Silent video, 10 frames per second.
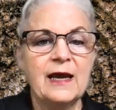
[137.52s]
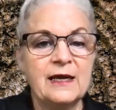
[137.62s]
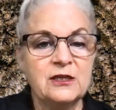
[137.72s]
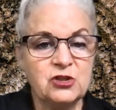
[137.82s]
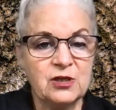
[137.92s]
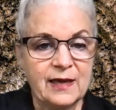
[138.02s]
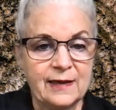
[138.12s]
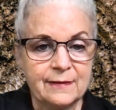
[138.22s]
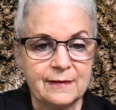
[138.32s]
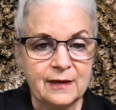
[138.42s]

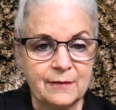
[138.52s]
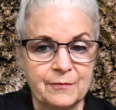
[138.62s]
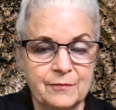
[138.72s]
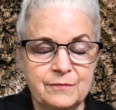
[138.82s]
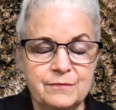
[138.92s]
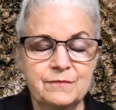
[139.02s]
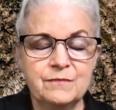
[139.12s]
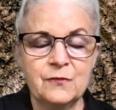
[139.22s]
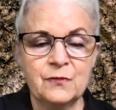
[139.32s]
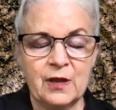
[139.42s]
Educate them.
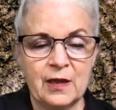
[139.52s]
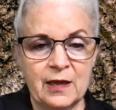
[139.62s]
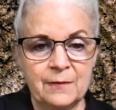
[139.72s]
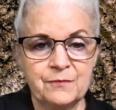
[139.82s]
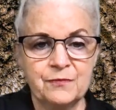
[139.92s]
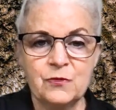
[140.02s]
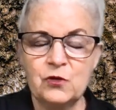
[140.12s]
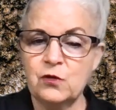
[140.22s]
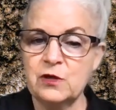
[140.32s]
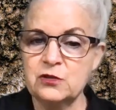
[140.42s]
Okay.
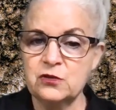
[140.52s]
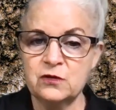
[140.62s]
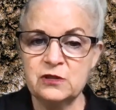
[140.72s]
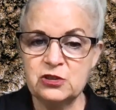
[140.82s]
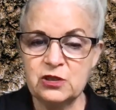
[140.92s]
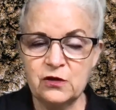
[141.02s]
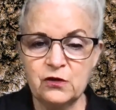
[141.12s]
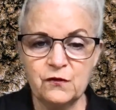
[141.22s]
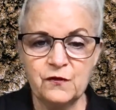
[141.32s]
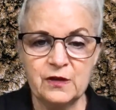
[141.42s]
You can certainly share
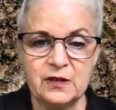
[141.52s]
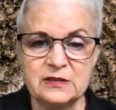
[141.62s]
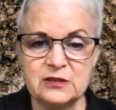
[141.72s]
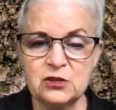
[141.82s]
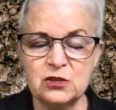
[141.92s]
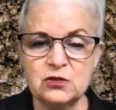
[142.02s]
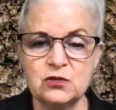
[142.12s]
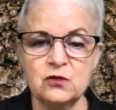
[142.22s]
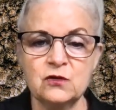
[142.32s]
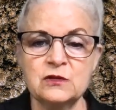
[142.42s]
your feelings and
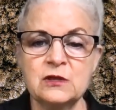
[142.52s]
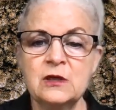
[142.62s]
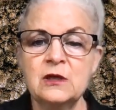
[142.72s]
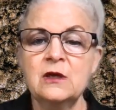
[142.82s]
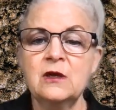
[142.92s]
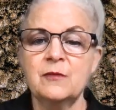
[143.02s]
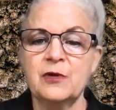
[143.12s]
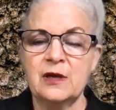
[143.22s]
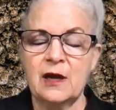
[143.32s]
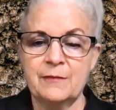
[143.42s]
concerns,
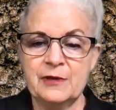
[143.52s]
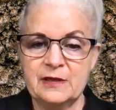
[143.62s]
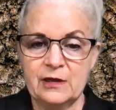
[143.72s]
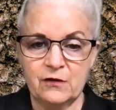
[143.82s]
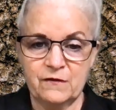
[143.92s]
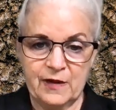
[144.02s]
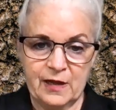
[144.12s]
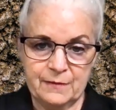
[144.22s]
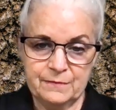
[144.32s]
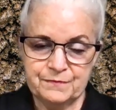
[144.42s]
but not be
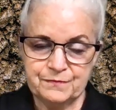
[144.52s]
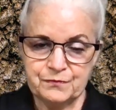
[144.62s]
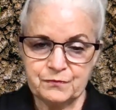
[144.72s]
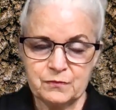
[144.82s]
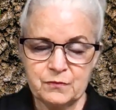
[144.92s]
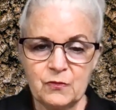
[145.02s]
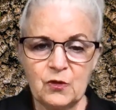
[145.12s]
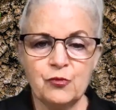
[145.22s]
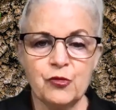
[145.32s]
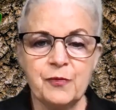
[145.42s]
terrified.
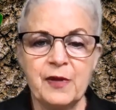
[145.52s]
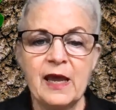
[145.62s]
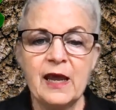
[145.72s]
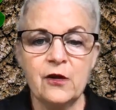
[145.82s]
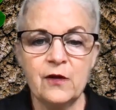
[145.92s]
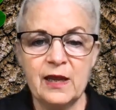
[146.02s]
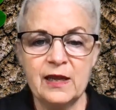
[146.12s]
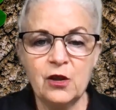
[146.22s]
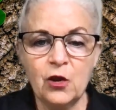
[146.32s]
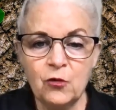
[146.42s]
Prepare
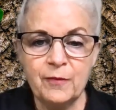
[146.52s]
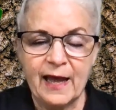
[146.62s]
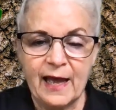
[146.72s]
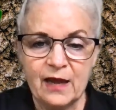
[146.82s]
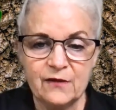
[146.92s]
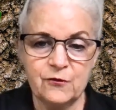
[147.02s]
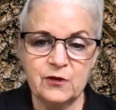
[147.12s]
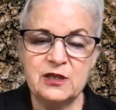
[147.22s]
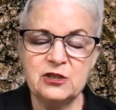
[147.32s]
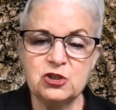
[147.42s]
a go bag for
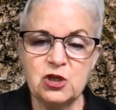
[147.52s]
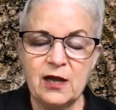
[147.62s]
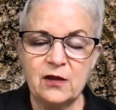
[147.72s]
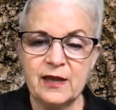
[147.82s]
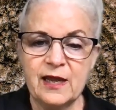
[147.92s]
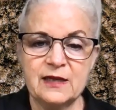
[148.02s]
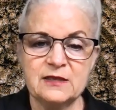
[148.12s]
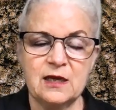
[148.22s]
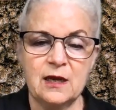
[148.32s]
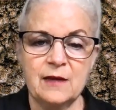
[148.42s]
each child ahead
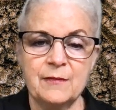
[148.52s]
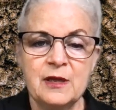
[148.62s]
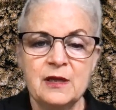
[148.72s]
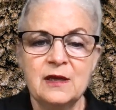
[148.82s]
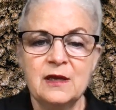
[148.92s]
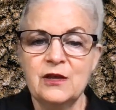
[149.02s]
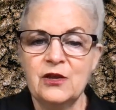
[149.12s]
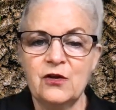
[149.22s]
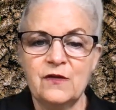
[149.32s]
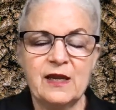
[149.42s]
of time.
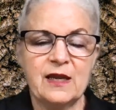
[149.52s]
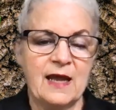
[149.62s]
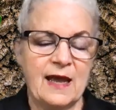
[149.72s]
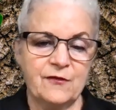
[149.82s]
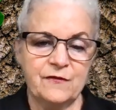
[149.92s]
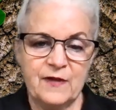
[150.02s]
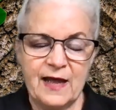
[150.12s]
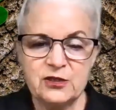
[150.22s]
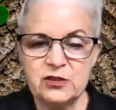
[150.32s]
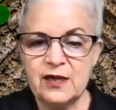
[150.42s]
You know, they can have a
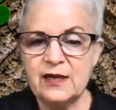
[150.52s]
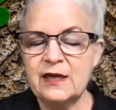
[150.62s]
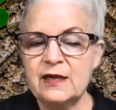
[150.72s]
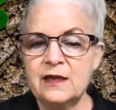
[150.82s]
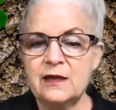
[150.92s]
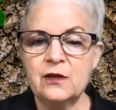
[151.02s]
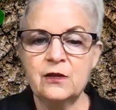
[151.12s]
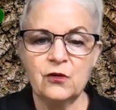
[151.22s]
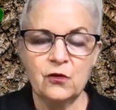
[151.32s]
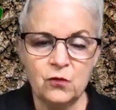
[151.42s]
flashlight in it,
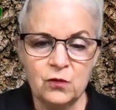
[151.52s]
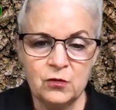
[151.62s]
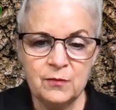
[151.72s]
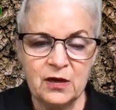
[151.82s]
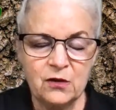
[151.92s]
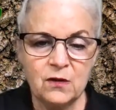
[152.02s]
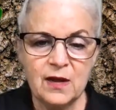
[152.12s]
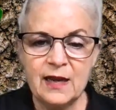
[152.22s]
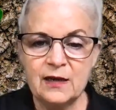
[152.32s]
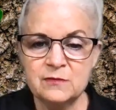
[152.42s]
their own little medical
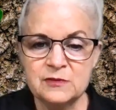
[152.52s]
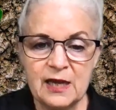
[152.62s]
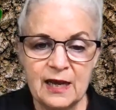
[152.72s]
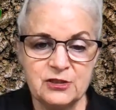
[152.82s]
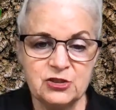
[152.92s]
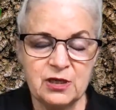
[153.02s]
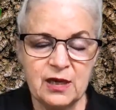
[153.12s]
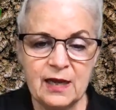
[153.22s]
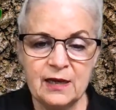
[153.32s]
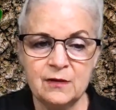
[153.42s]
items, hygiene
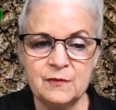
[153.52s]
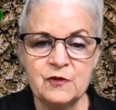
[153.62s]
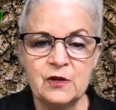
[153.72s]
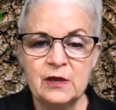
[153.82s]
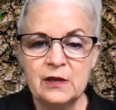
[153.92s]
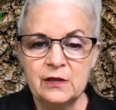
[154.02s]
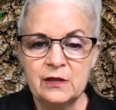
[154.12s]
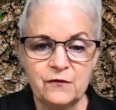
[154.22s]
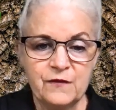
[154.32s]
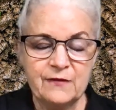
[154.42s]
items,
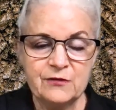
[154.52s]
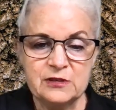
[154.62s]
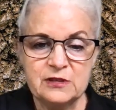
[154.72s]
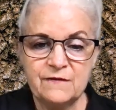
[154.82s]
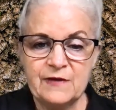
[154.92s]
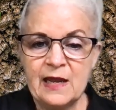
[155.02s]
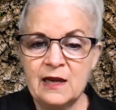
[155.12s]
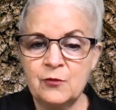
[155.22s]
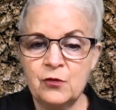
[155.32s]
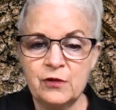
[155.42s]
their favorite stuffed
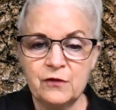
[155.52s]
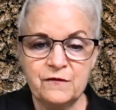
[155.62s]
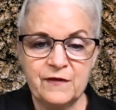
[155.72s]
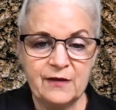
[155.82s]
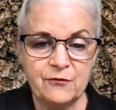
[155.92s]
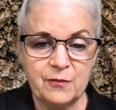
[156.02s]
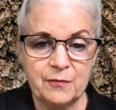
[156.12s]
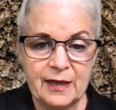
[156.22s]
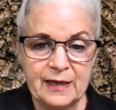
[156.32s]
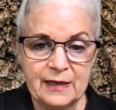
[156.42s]
animal, their favorite
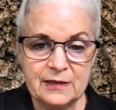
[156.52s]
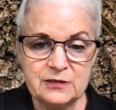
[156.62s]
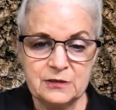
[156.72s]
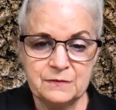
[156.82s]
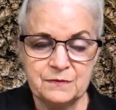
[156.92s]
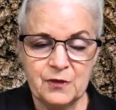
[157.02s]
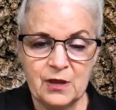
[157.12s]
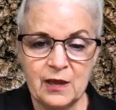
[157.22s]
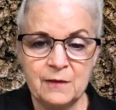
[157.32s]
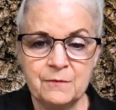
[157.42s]
blanket.
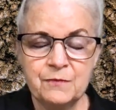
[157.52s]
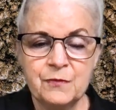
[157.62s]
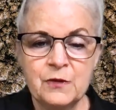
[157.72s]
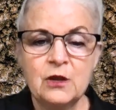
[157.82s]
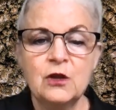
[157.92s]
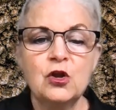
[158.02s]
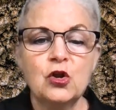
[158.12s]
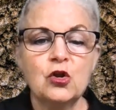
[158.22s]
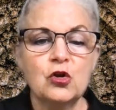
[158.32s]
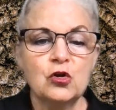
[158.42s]
Okay.
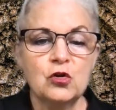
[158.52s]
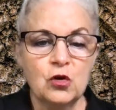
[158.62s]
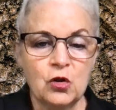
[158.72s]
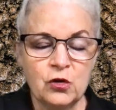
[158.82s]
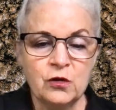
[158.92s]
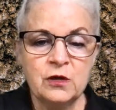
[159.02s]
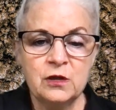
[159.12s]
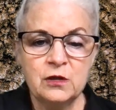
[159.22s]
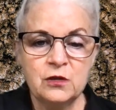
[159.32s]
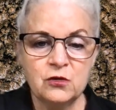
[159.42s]

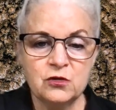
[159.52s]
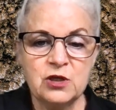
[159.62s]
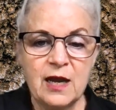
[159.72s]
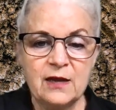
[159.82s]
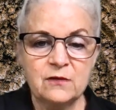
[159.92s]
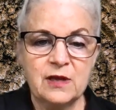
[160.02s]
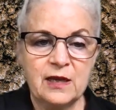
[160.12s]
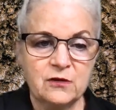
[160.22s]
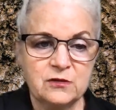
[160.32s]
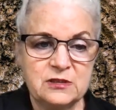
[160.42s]
Learn your child
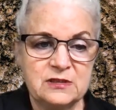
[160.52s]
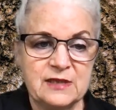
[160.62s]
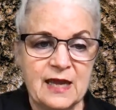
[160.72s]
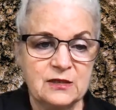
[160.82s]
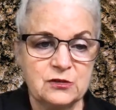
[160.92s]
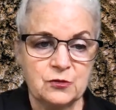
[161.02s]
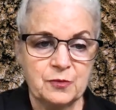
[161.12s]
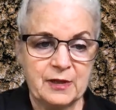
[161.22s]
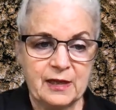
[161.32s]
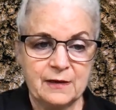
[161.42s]
care's disaster
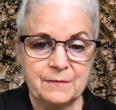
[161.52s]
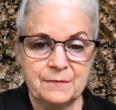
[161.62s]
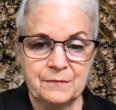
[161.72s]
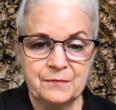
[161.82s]
plan.